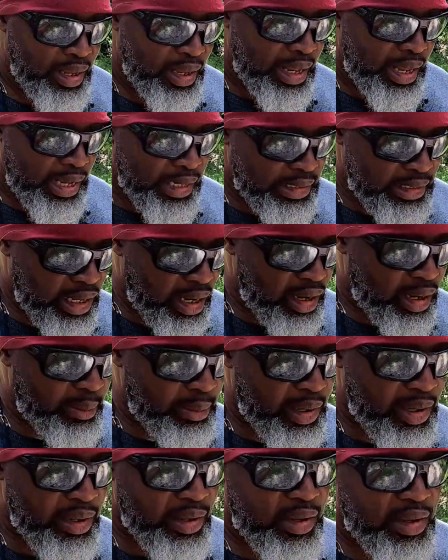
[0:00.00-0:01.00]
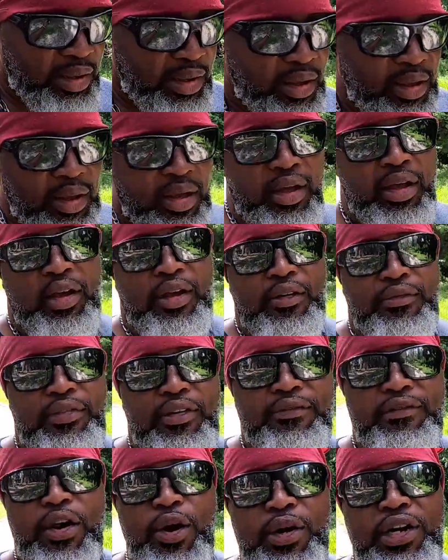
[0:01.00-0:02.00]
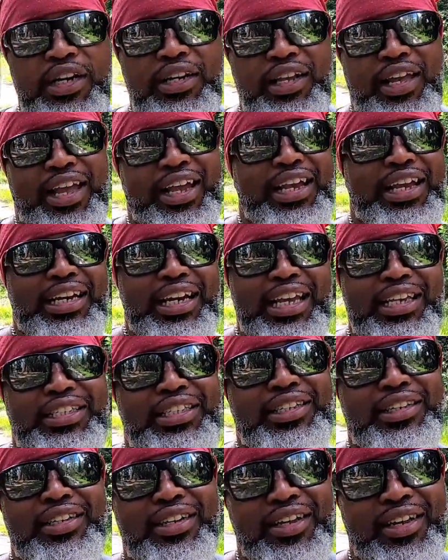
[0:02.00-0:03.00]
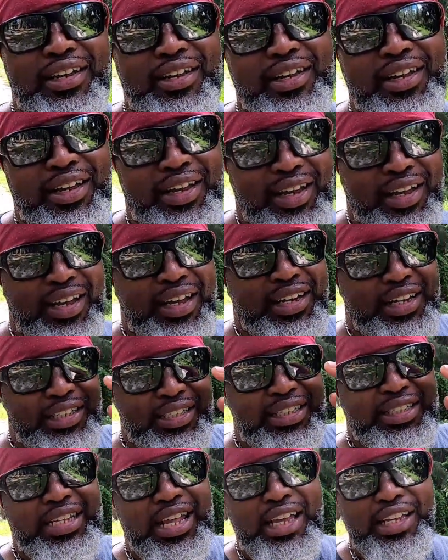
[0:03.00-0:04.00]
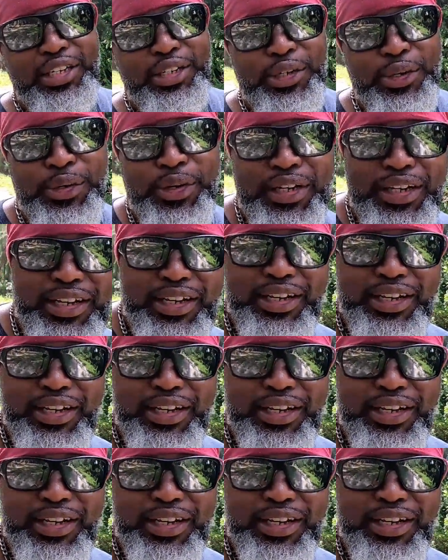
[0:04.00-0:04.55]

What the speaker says: and for Vernon and Kanisha, this is how you do it.